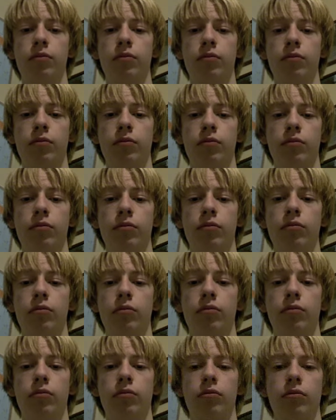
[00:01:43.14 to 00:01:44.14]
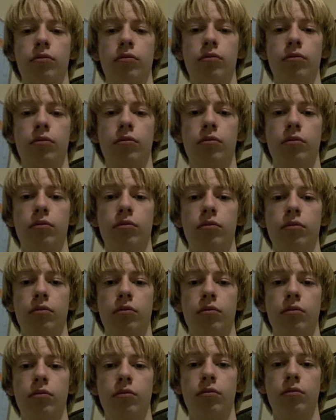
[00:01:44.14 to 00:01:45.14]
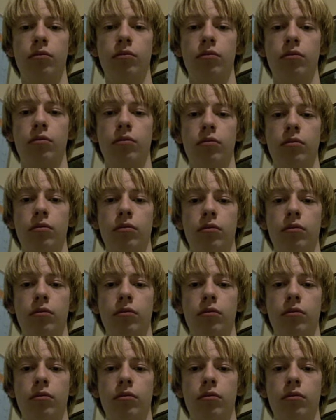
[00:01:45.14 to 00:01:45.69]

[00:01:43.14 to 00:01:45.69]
[no speech]